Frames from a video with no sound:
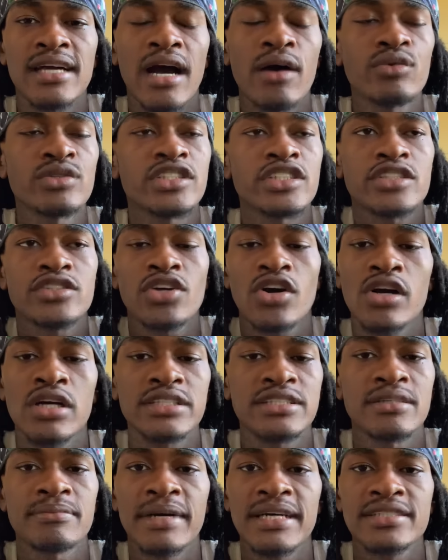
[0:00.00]
I was just
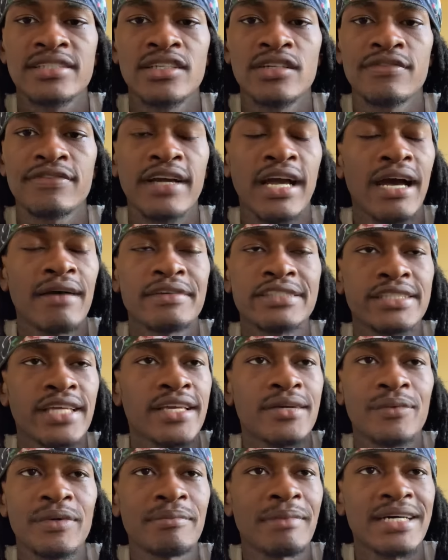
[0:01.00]
talking to myself,
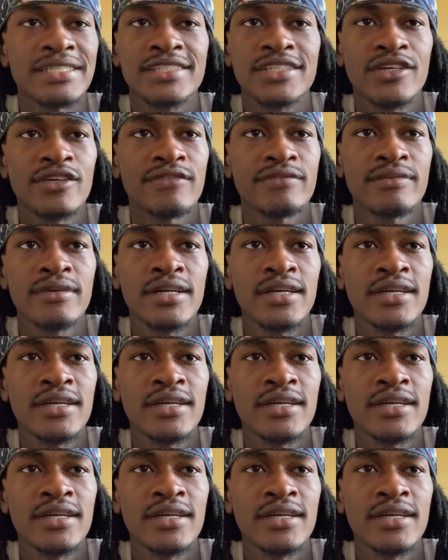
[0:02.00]
conversating with myself.